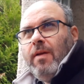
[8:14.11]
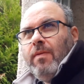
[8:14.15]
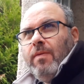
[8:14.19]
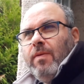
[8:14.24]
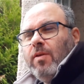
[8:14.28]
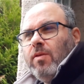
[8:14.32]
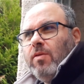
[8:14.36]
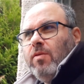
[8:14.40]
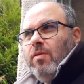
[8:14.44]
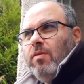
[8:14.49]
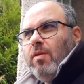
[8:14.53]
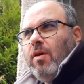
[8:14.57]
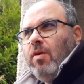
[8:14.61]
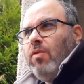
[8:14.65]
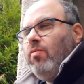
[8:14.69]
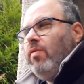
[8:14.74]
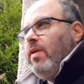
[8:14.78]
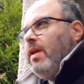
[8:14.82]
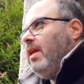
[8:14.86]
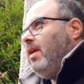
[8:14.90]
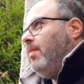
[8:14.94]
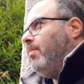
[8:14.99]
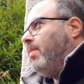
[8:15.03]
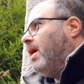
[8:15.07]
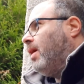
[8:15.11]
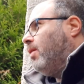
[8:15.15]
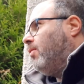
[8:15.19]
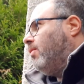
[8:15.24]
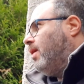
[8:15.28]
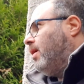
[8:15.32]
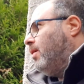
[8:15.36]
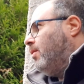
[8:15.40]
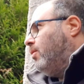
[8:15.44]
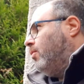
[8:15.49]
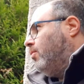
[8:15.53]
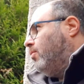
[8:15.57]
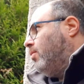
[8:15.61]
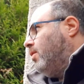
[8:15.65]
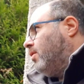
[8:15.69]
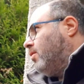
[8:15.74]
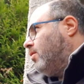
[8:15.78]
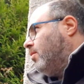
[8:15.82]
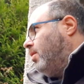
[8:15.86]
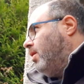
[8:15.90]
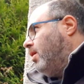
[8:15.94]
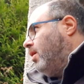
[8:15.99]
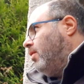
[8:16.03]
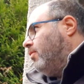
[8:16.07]
There's not really any background noise
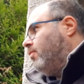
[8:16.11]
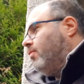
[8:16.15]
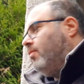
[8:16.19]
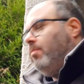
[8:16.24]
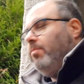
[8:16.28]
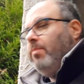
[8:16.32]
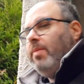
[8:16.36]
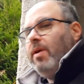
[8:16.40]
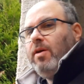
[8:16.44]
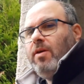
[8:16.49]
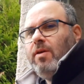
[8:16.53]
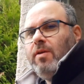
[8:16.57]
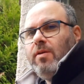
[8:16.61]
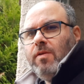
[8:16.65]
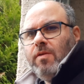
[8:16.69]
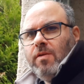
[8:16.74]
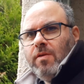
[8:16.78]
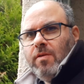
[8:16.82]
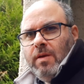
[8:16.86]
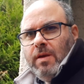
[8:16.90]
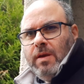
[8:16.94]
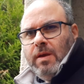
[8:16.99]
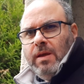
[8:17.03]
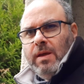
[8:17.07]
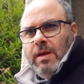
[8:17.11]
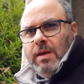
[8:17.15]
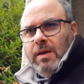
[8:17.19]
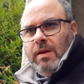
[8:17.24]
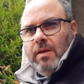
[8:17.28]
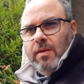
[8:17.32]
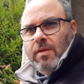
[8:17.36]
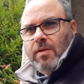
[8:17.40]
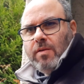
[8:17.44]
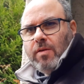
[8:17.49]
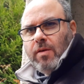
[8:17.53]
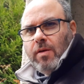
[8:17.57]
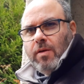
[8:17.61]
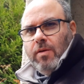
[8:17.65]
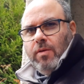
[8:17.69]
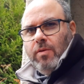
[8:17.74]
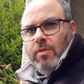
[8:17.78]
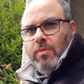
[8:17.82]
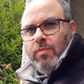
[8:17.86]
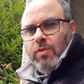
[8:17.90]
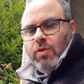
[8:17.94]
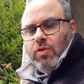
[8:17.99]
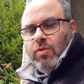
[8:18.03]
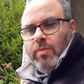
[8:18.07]
apart from birds, so
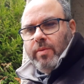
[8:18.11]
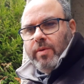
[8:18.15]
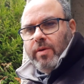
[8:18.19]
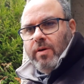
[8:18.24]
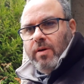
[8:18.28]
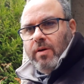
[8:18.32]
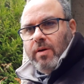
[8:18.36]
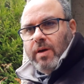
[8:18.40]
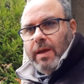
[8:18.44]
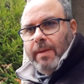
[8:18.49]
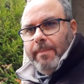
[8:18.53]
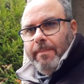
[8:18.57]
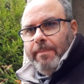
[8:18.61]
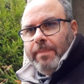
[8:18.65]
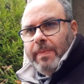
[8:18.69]
we should be right,